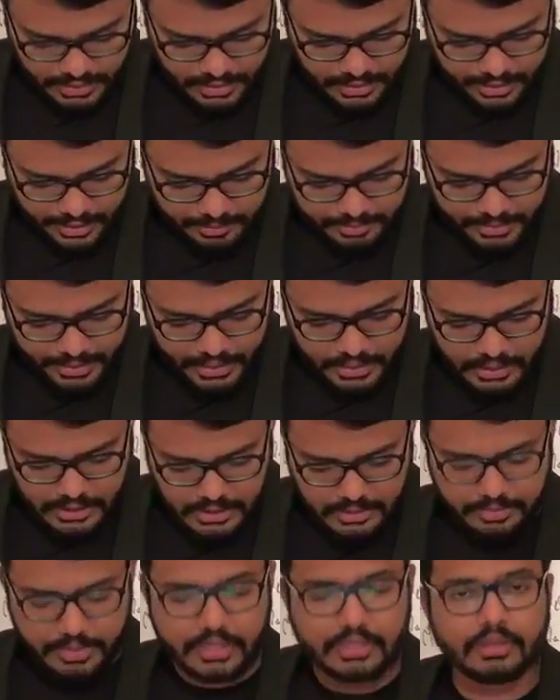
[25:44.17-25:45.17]

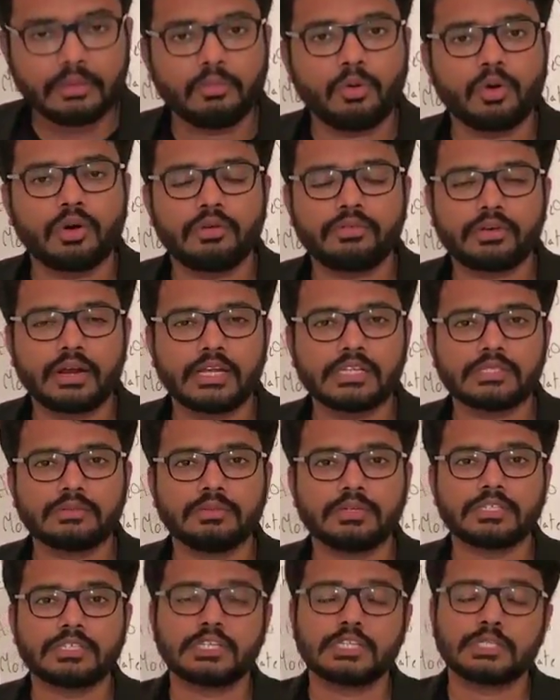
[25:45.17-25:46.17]
Hepatitis B, the mode of
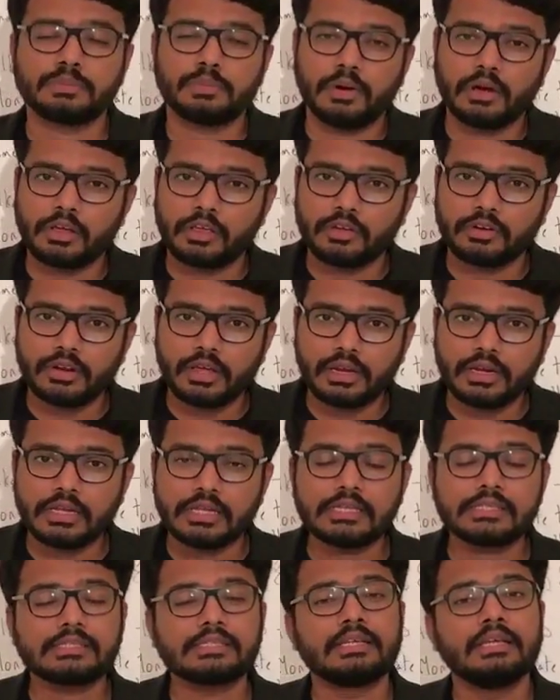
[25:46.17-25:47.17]
transmission is
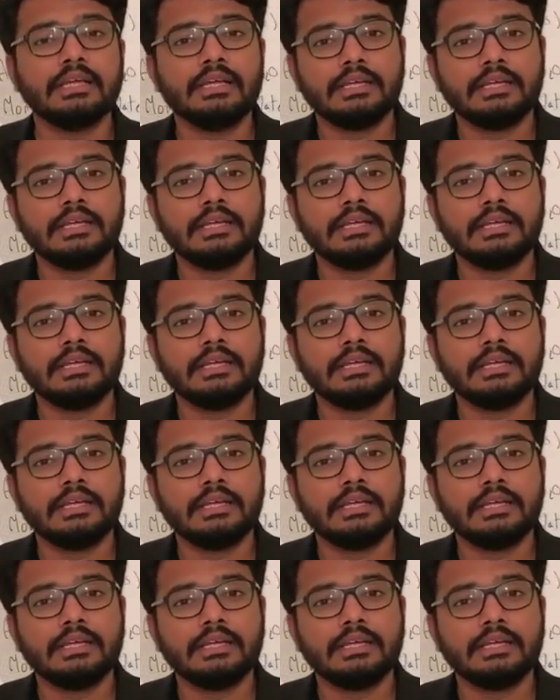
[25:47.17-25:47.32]
percutaneous,